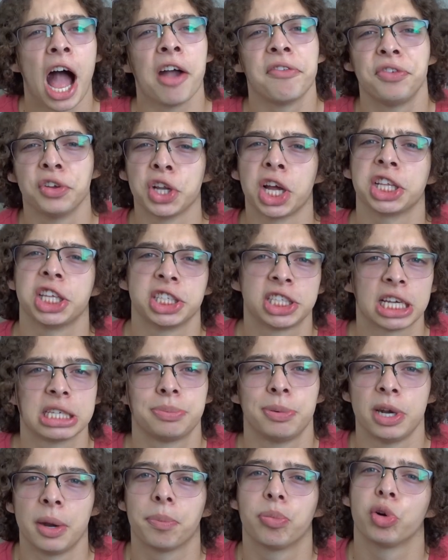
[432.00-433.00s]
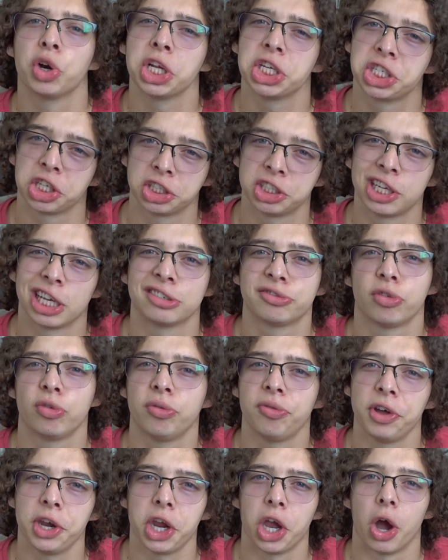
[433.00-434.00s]
I feel like this has been a pretty successful
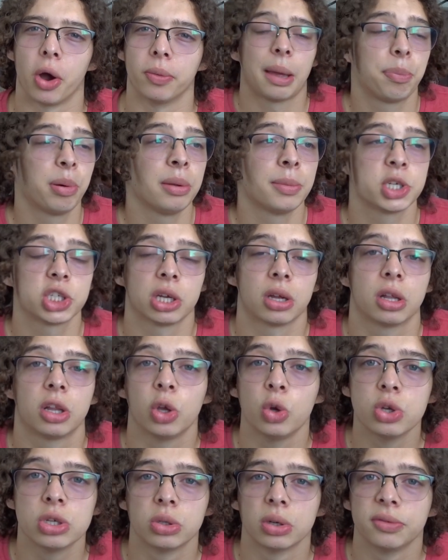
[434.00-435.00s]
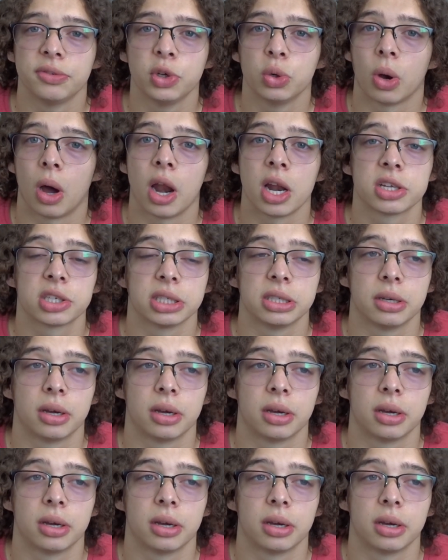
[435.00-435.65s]
video. That pretty much concludes the review, honestly.